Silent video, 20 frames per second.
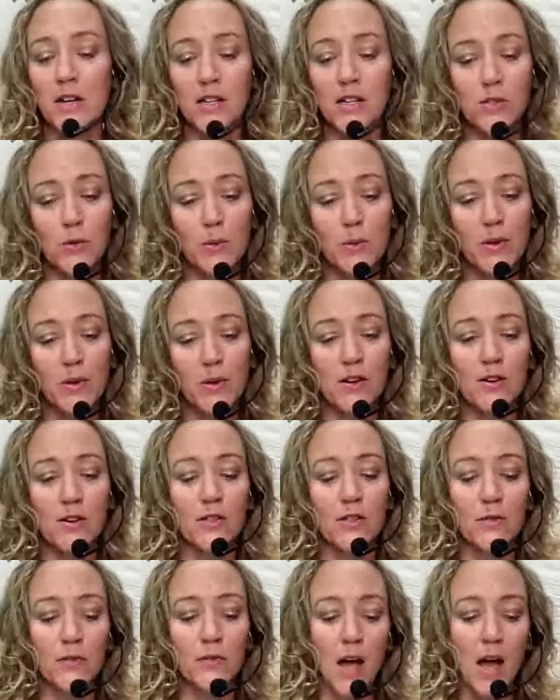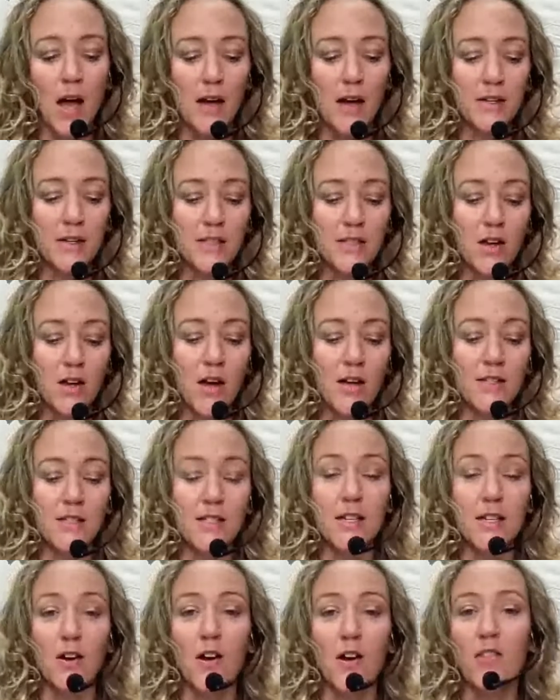Sweep it under the rug. It's
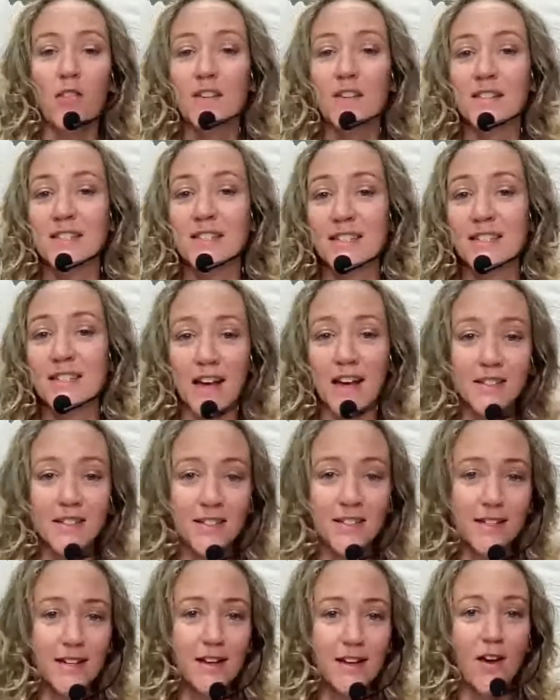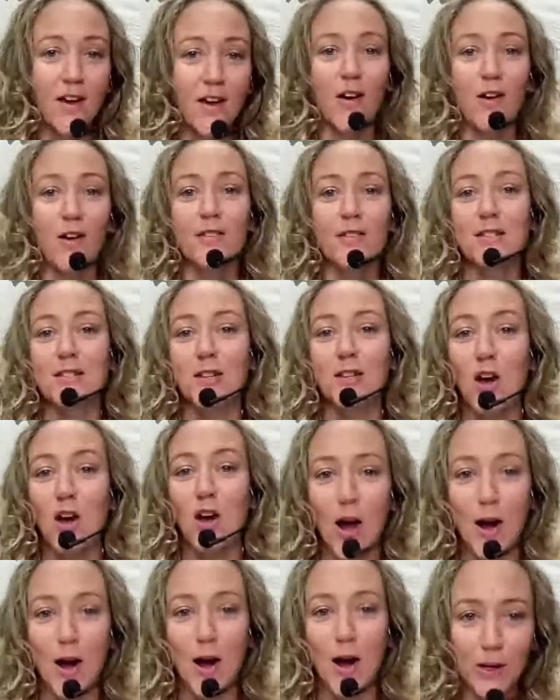causing all this dust. All these
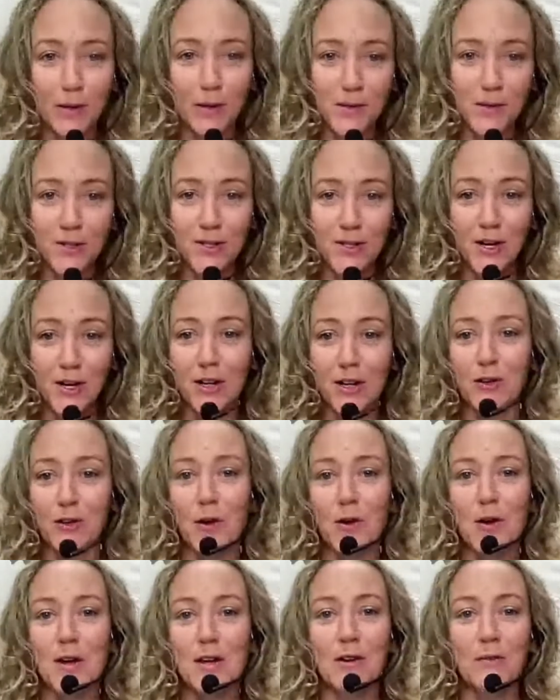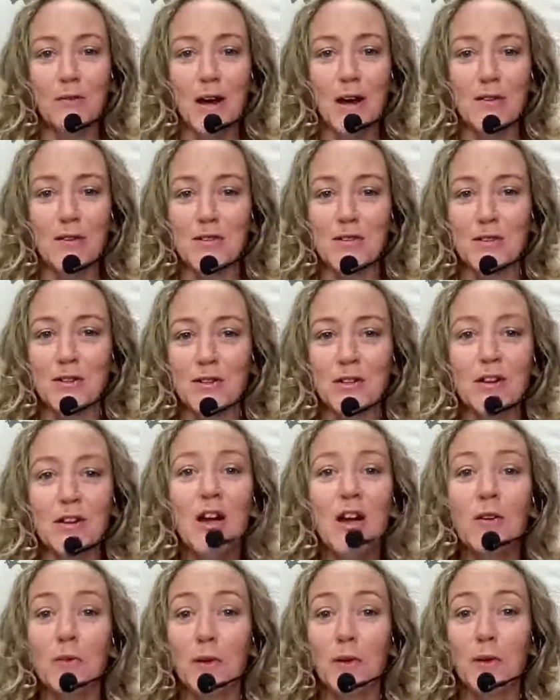cobwebs start growing around your
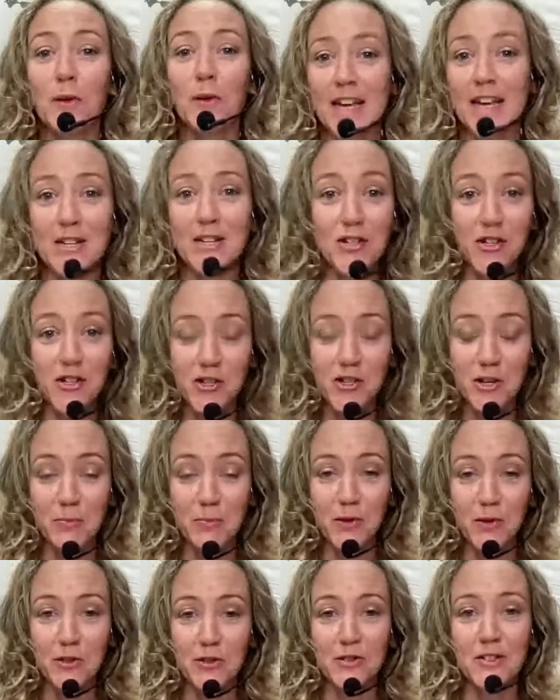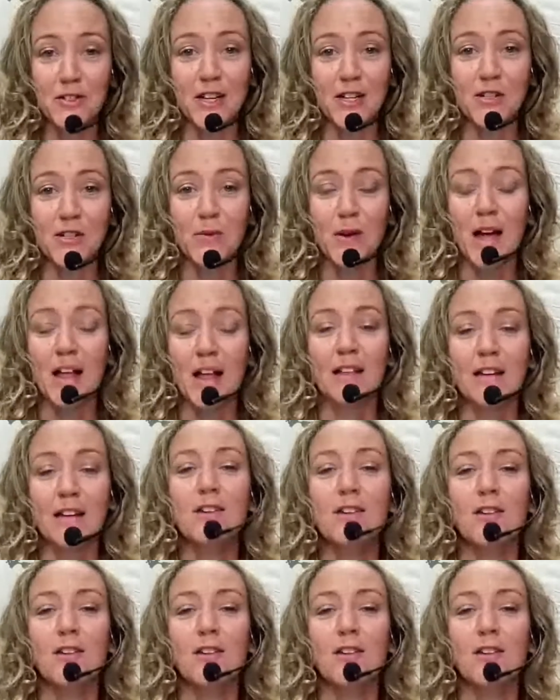relationship with your sexuality.